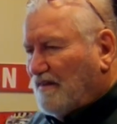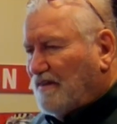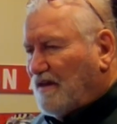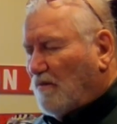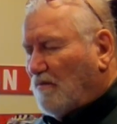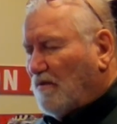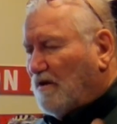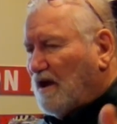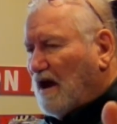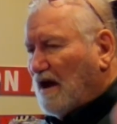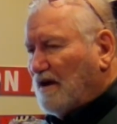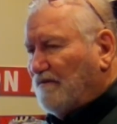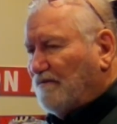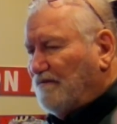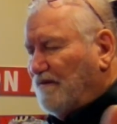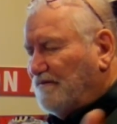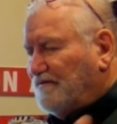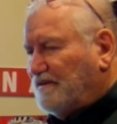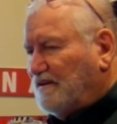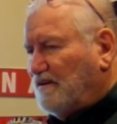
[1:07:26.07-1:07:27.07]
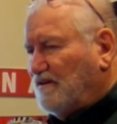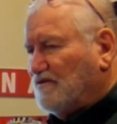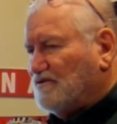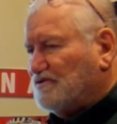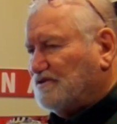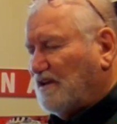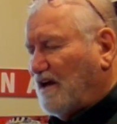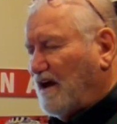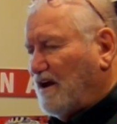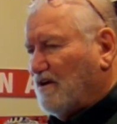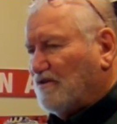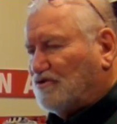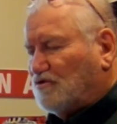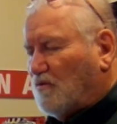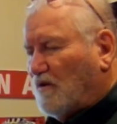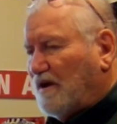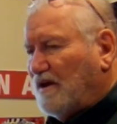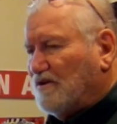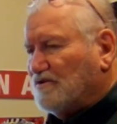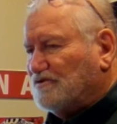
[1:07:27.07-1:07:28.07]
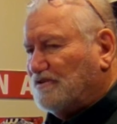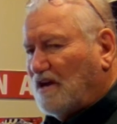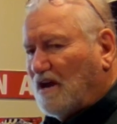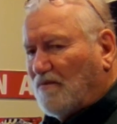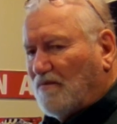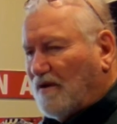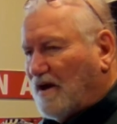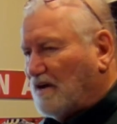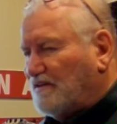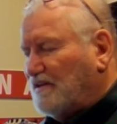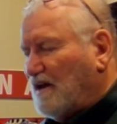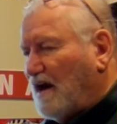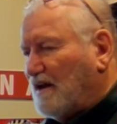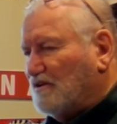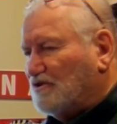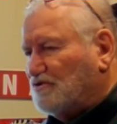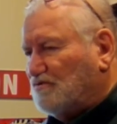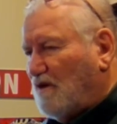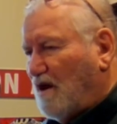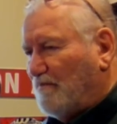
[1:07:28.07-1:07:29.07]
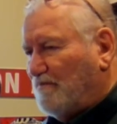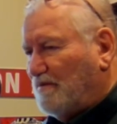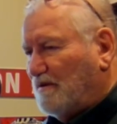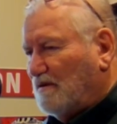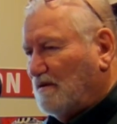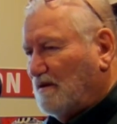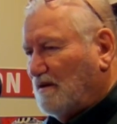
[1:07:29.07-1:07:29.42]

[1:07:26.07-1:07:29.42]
Then we got 15 years later, 20 years later, we got Donald Trump.